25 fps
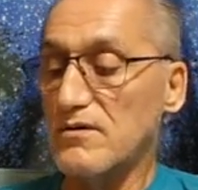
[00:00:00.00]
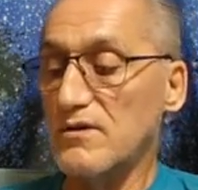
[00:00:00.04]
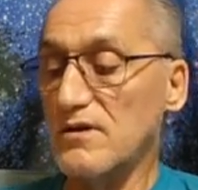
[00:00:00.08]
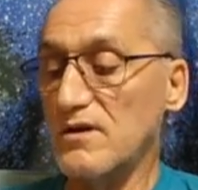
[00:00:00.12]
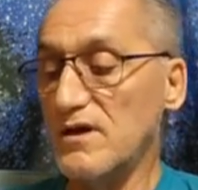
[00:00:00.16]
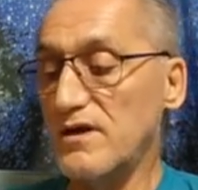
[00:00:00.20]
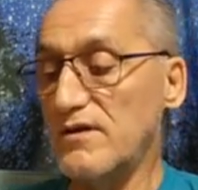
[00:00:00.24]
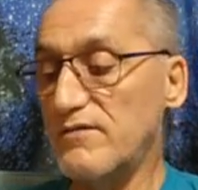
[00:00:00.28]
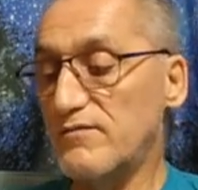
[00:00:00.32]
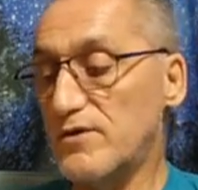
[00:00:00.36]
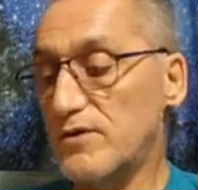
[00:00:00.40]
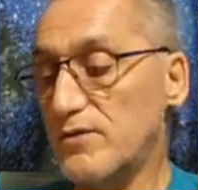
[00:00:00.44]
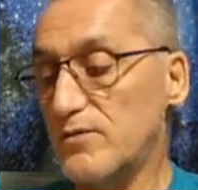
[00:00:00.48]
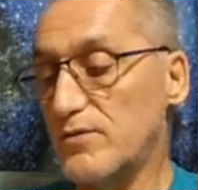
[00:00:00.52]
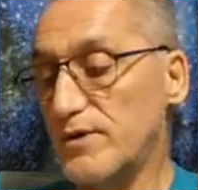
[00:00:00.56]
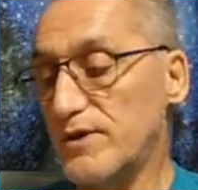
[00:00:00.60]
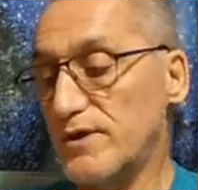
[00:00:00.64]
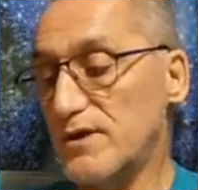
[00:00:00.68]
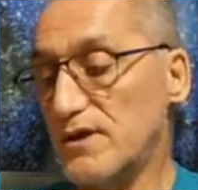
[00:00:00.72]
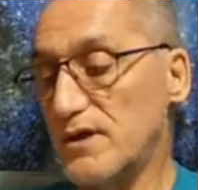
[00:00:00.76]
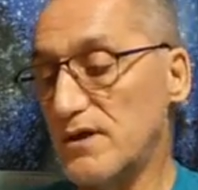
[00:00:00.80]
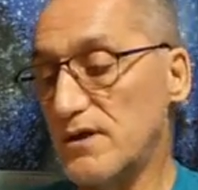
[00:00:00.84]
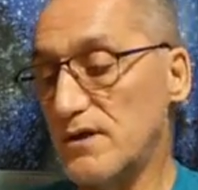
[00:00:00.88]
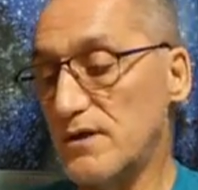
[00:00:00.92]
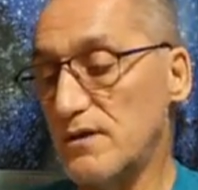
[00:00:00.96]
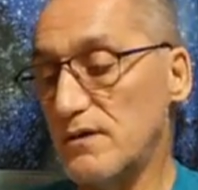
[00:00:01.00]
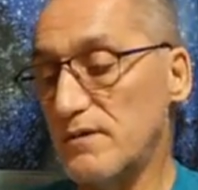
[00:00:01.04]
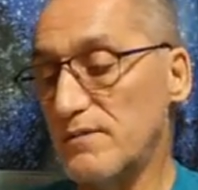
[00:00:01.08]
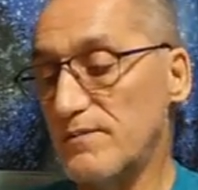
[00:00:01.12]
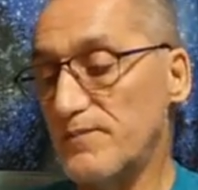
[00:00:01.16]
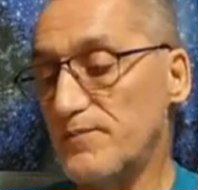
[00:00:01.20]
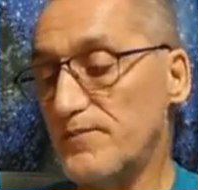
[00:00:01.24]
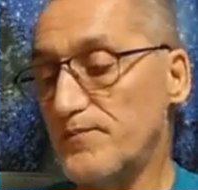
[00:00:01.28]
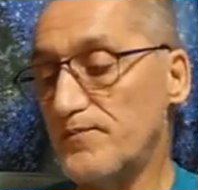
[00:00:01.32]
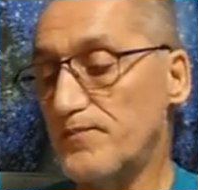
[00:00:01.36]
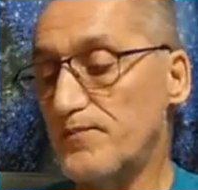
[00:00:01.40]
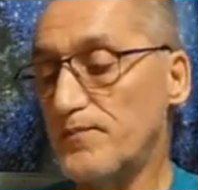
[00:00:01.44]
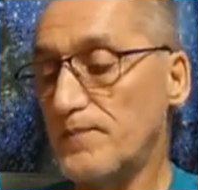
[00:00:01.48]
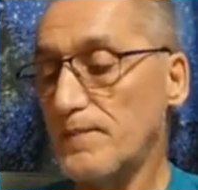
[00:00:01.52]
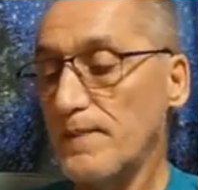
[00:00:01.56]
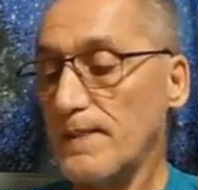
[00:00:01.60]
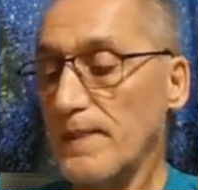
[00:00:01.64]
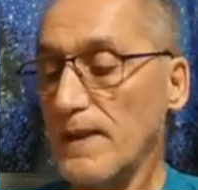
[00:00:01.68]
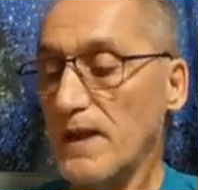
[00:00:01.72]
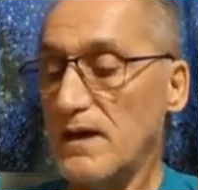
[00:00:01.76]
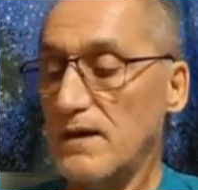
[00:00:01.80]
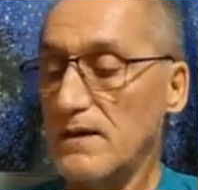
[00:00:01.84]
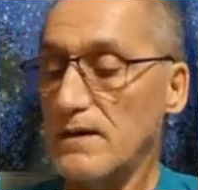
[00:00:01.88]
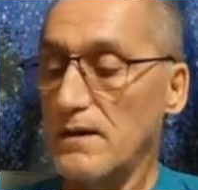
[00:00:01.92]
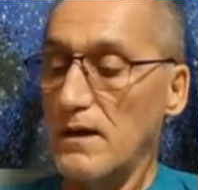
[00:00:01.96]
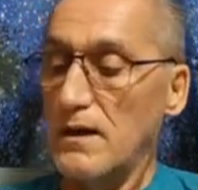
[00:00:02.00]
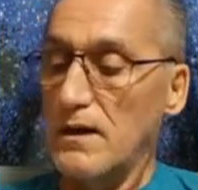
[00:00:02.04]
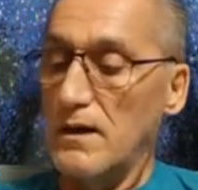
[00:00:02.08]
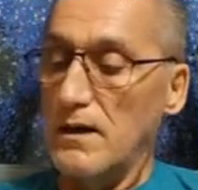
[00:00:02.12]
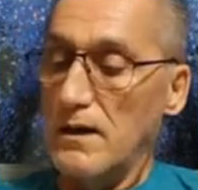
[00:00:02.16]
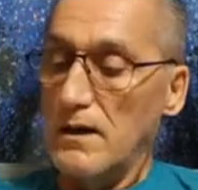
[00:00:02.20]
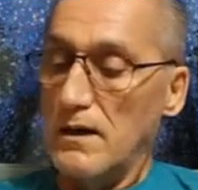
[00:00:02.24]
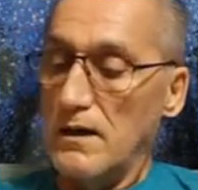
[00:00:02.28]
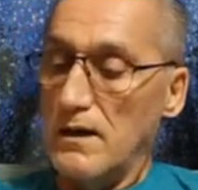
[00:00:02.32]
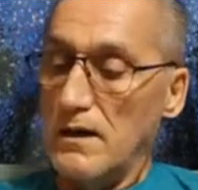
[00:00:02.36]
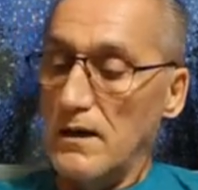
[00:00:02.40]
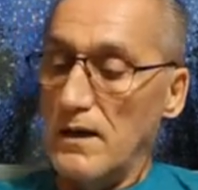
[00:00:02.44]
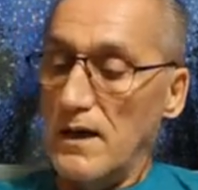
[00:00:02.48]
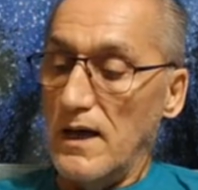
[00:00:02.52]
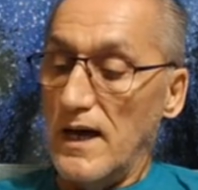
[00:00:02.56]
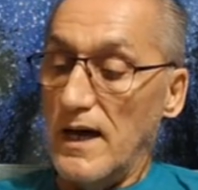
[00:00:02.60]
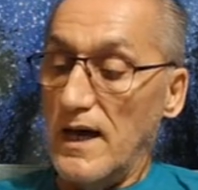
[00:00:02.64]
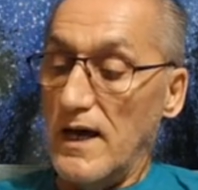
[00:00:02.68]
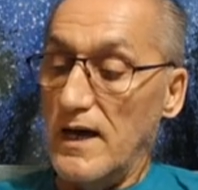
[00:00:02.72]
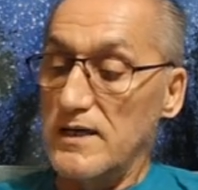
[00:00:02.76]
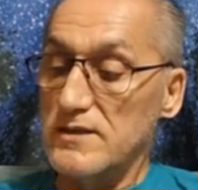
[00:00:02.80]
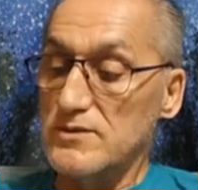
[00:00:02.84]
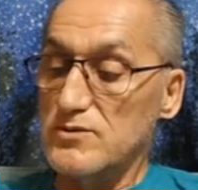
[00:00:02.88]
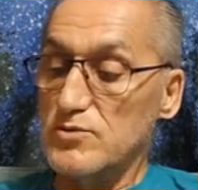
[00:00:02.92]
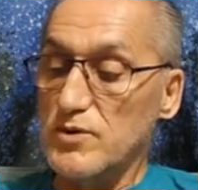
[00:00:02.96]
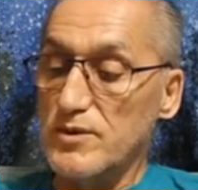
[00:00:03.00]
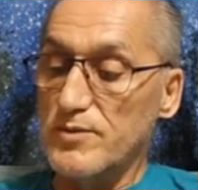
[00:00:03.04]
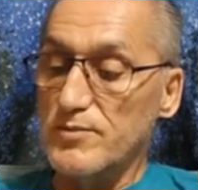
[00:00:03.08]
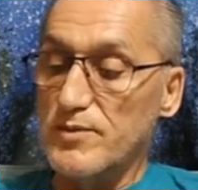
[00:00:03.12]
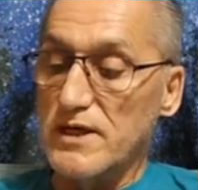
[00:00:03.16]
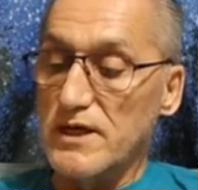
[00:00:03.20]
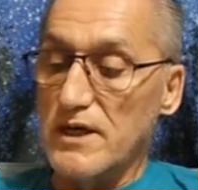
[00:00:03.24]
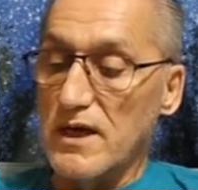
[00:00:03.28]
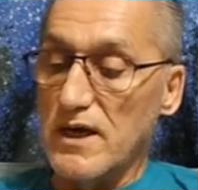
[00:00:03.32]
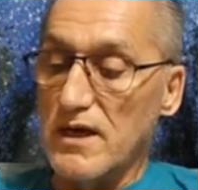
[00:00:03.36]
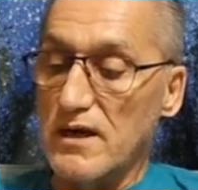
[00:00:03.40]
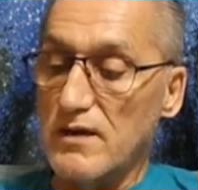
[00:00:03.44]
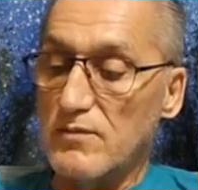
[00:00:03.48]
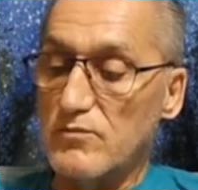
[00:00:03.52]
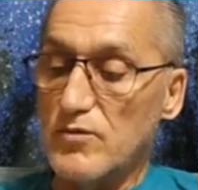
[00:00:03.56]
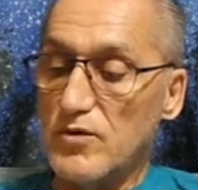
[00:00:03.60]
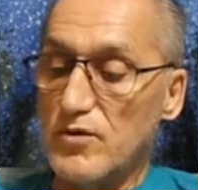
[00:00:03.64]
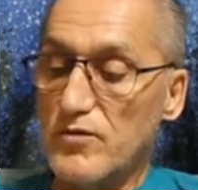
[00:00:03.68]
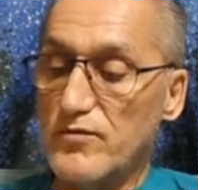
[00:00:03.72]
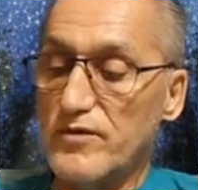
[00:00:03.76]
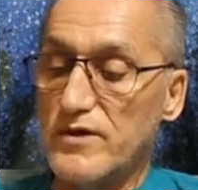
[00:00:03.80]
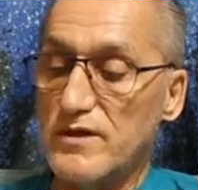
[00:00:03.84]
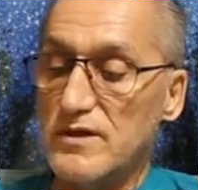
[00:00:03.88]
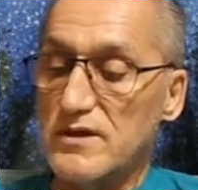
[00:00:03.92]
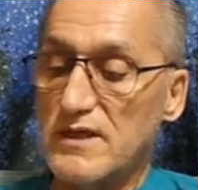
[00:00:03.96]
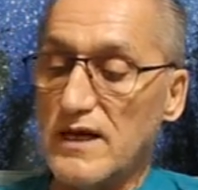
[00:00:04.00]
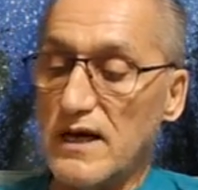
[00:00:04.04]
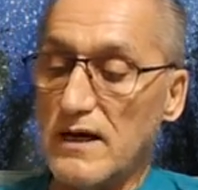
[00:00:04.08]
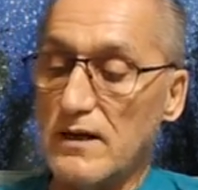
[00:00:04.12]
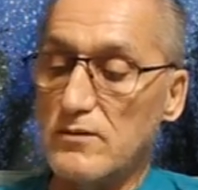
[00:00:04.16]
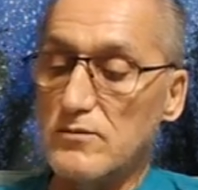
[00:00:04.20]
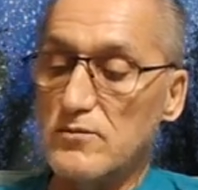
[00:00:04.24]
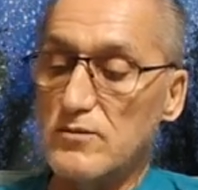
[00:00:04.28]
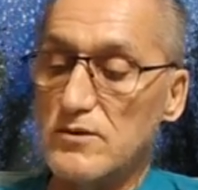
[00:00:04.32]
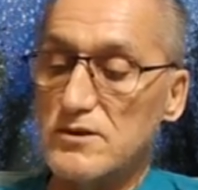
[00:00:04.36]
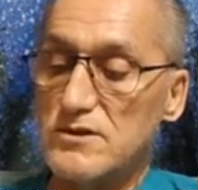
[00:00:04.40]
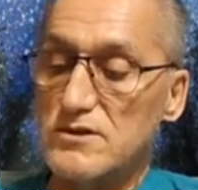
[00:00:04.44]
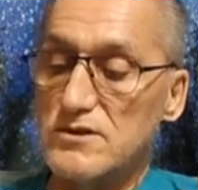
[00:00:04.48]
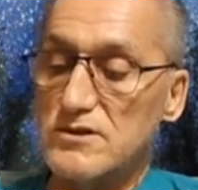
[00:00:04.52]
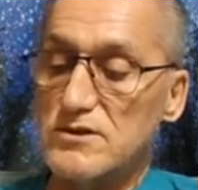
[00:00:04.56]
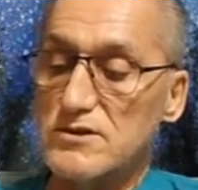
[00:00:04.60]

Continuing on down to 700 feet level, we stopped.